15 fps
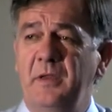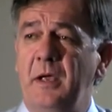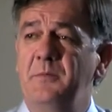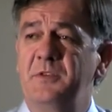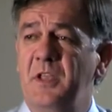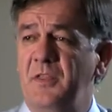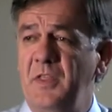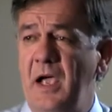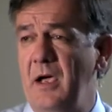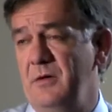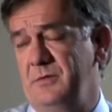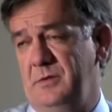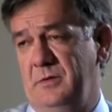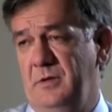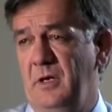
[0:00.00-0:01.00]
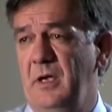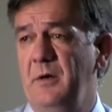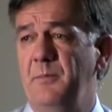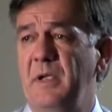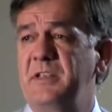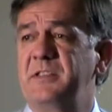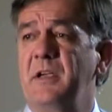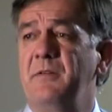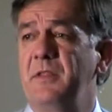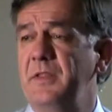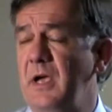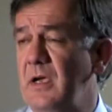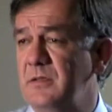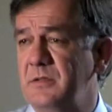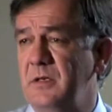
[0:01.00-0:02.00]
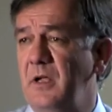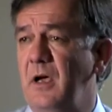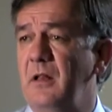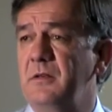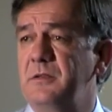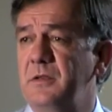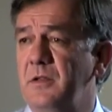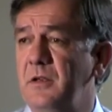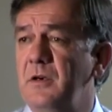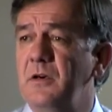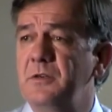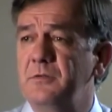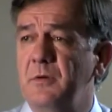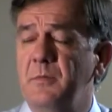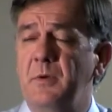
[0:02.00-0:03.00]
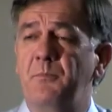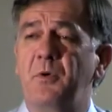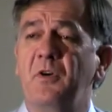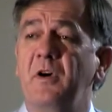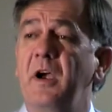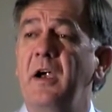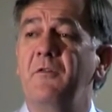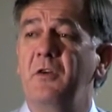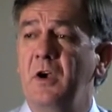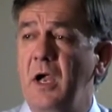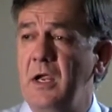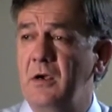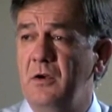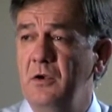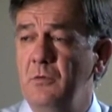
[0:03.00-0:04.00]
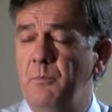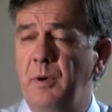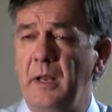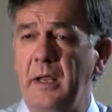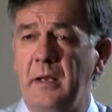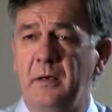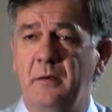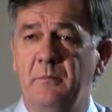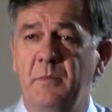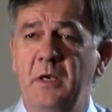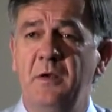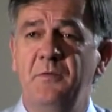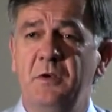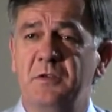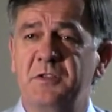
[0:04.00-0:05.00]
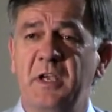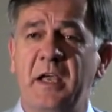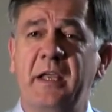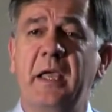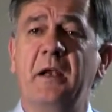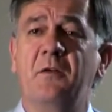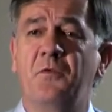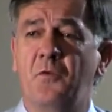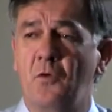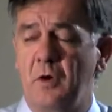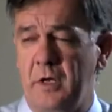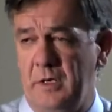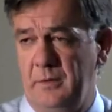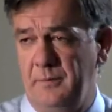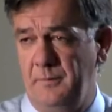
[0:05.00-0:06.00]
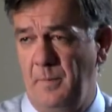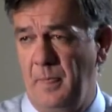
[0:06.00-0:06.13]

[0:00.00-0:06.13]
times 1,000. You're going to pay $7,000 to the nurseryman per every acre you plant. Many of you will say, I can't afford it.